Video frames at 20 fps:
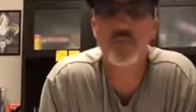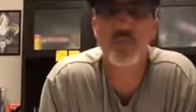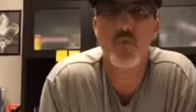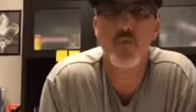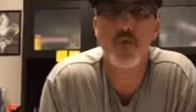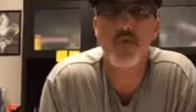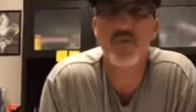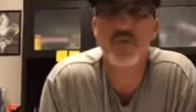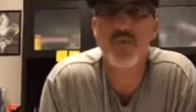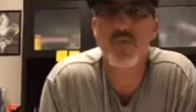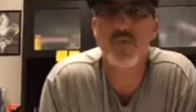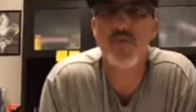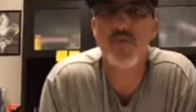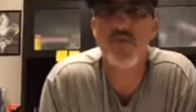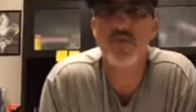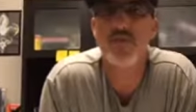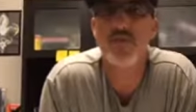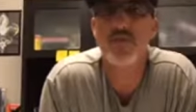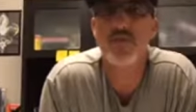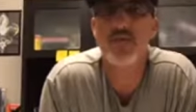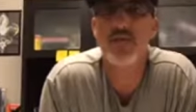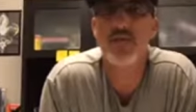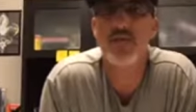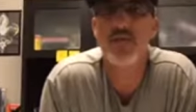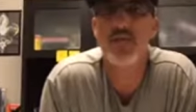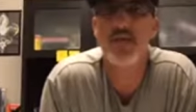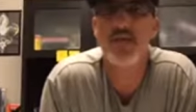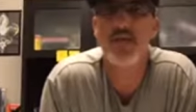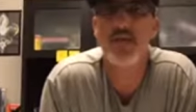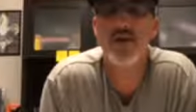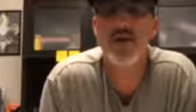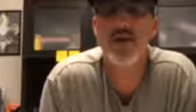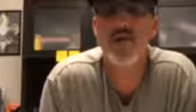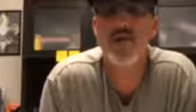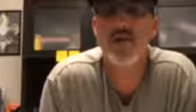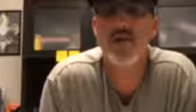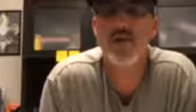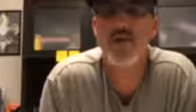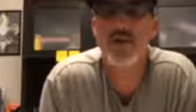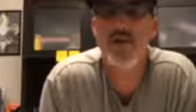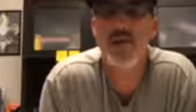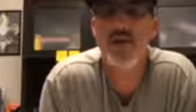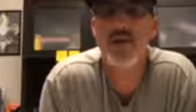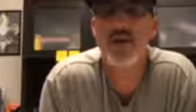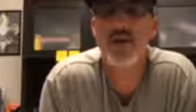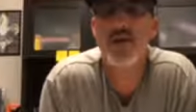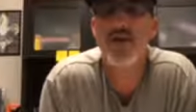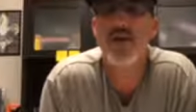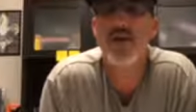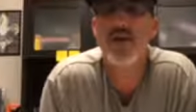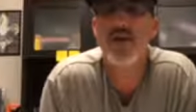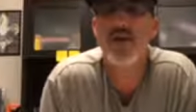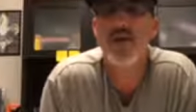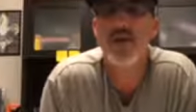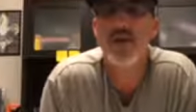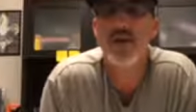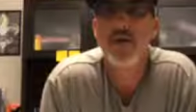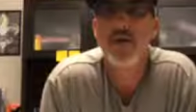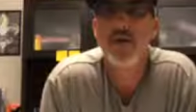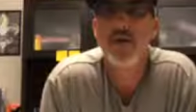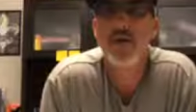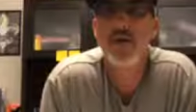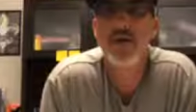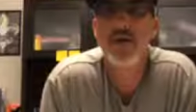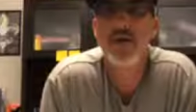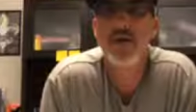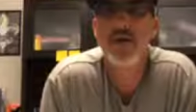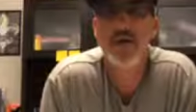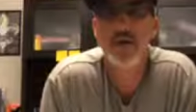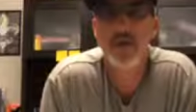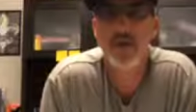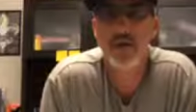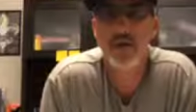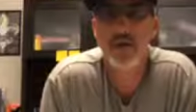to point fingers here or there. We are to